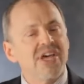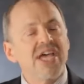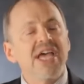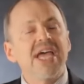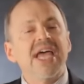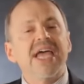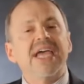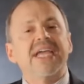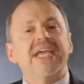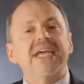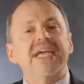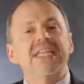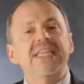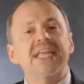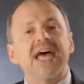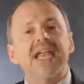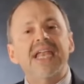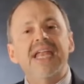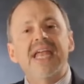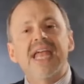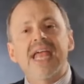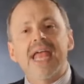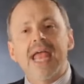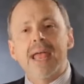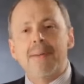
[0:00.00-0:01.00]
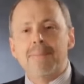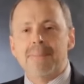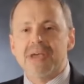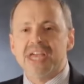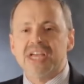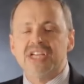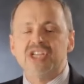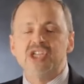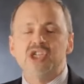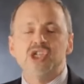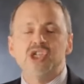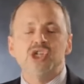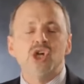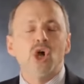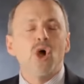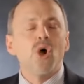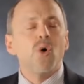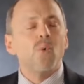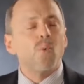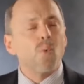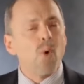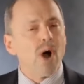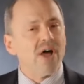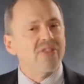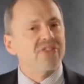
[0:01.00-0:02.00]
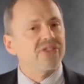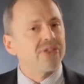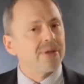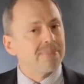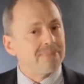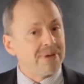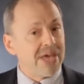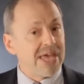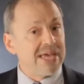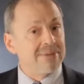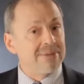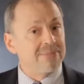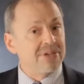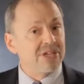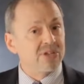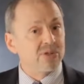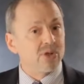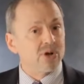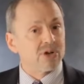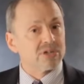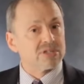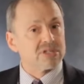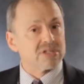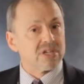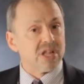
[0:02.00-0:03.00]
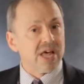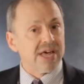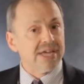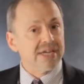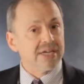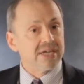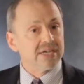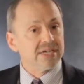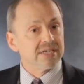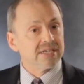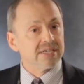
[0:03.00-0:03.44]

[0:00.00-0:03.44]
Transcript: it can then image what the baby looks like.